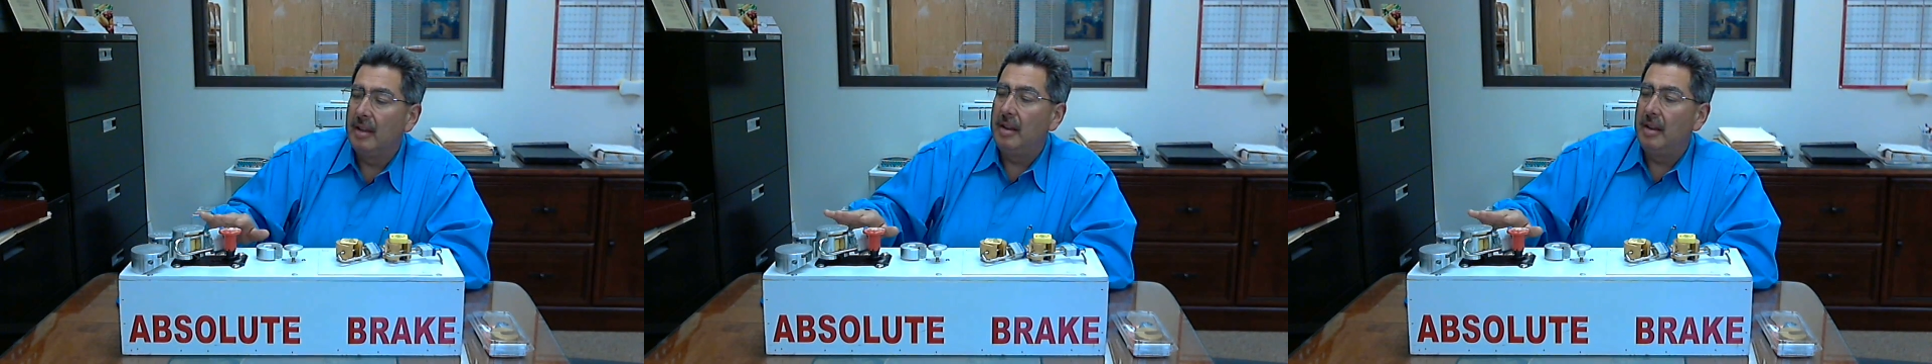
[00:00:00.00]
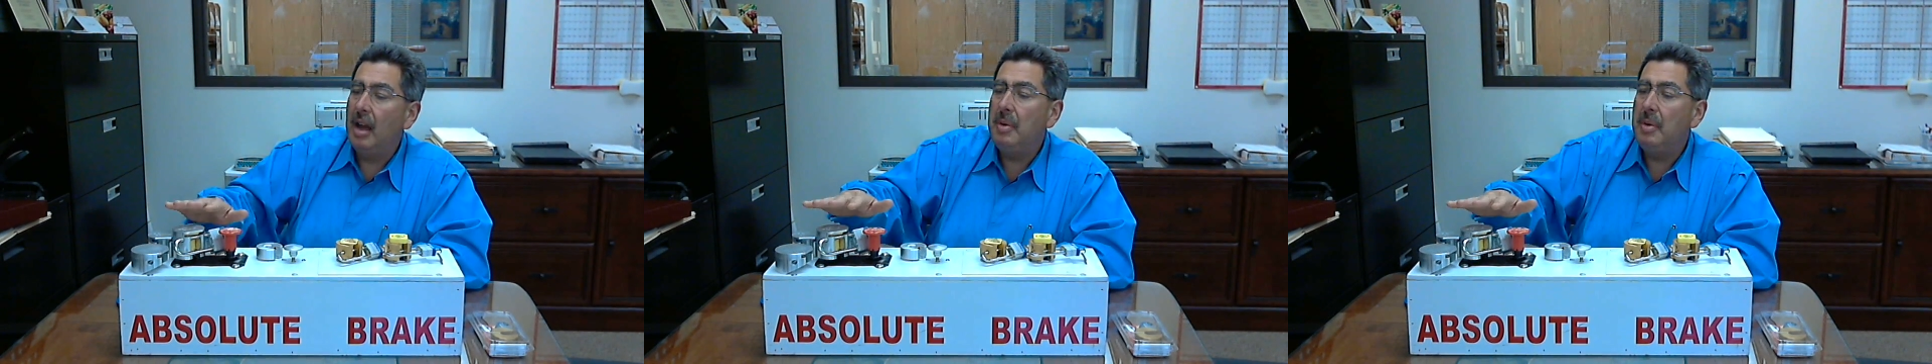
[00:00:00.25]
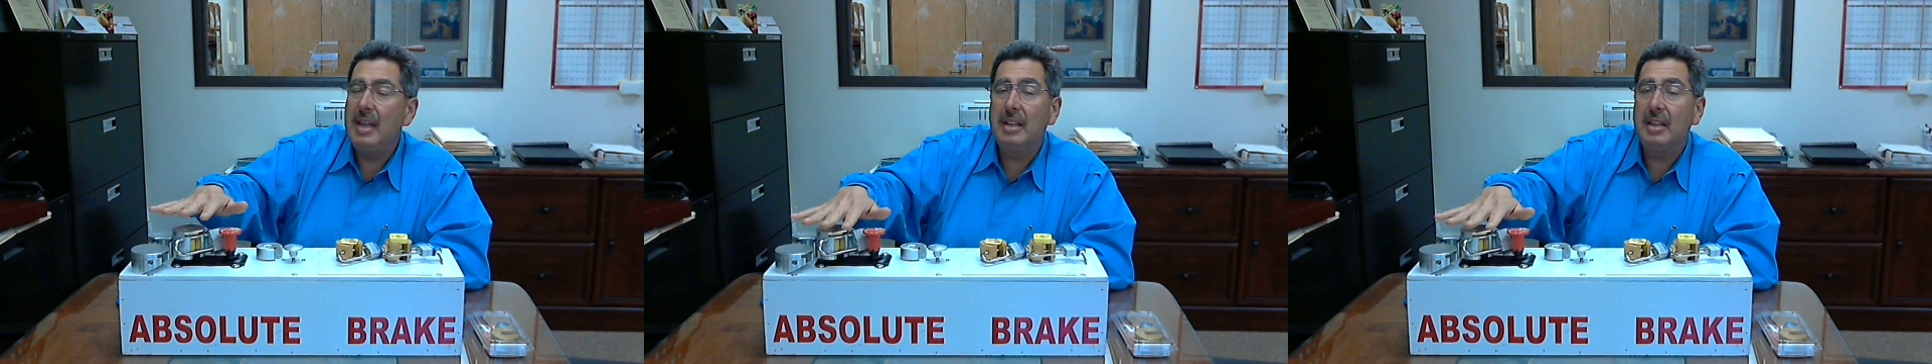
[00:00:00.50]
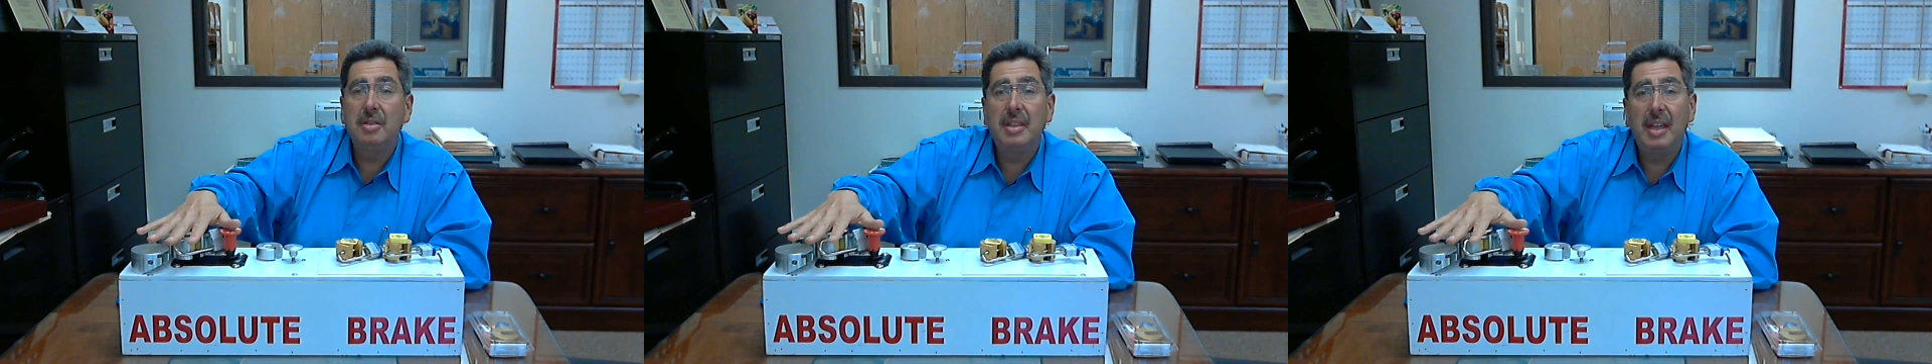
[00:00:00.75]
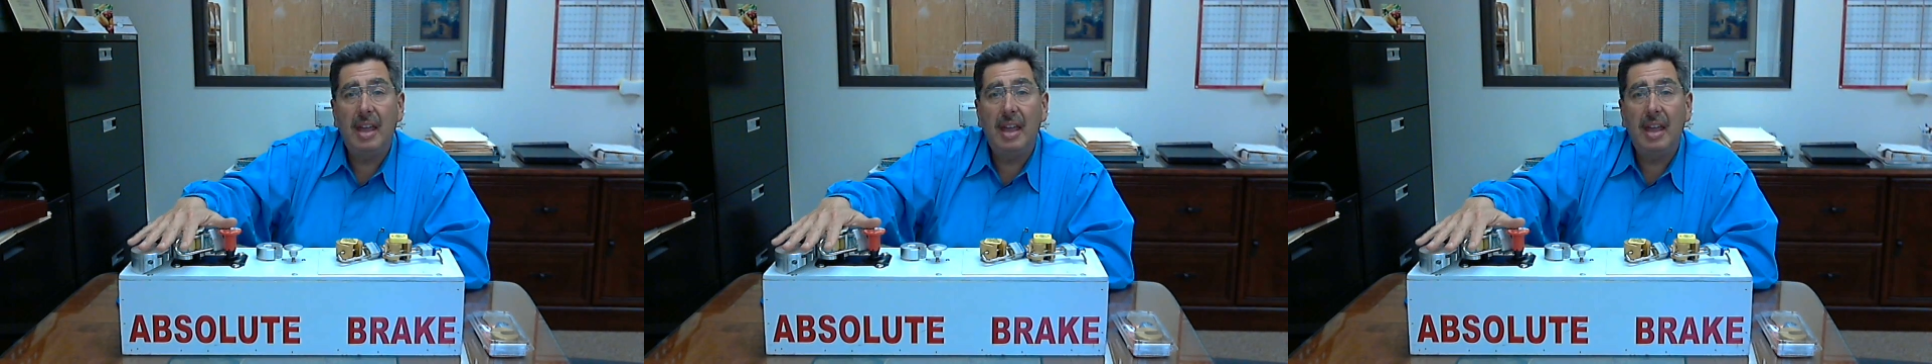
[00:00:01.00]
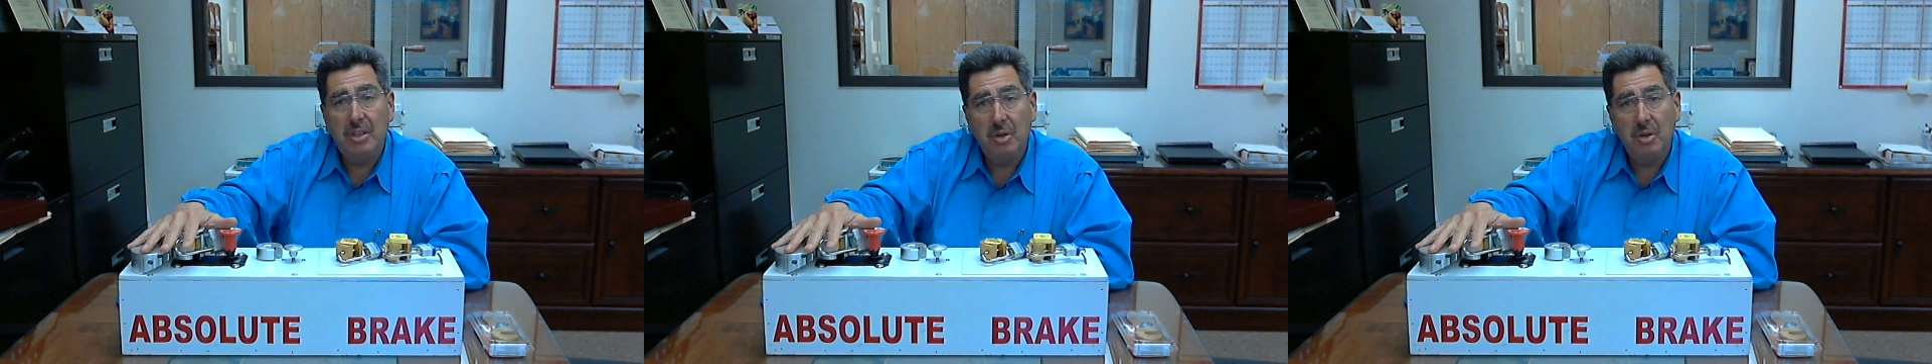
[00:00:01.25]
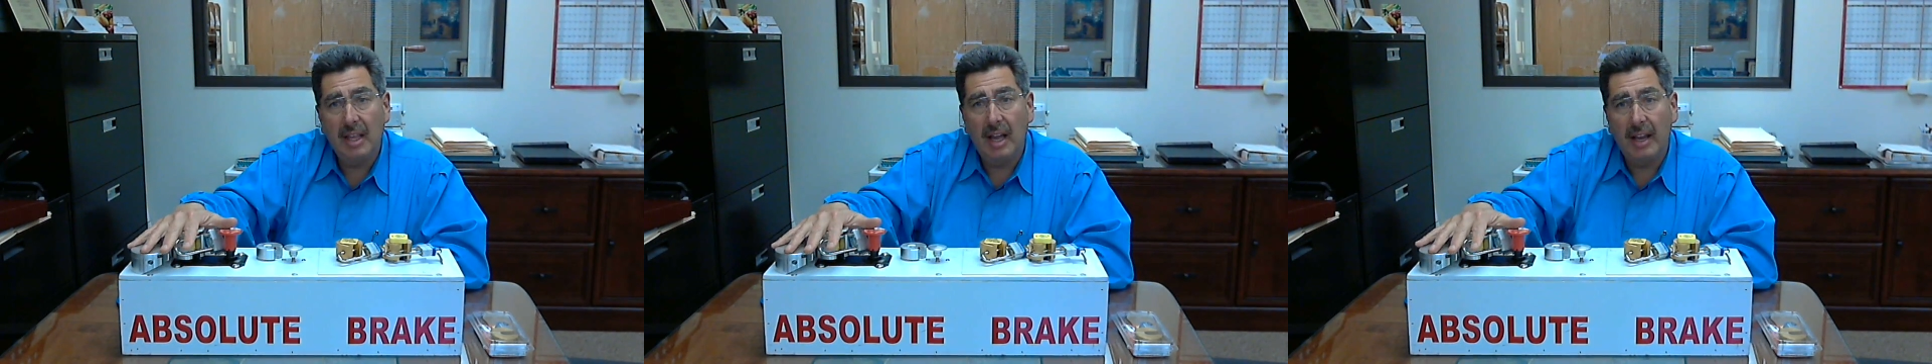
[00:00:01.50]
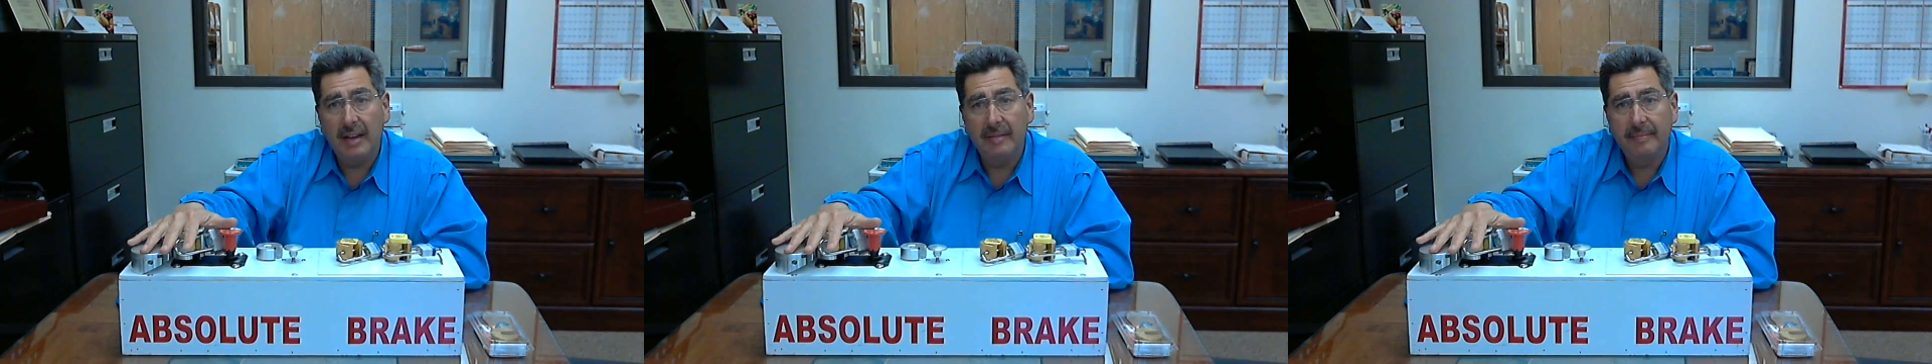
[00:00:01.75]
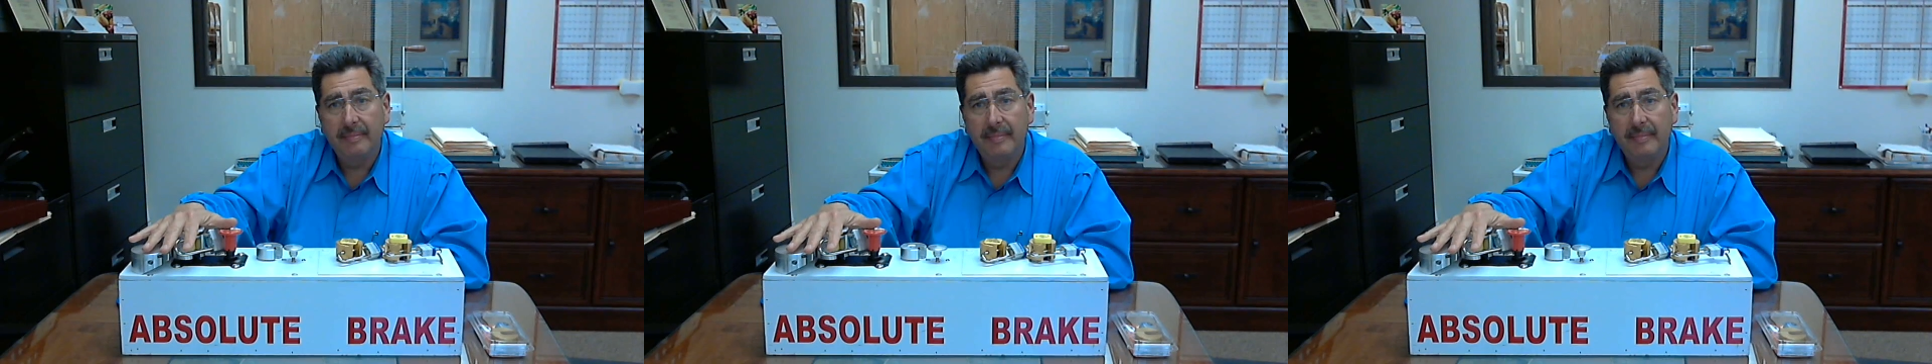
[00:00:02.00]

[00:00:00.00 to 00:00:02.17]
Now we get to the heavy-duty line,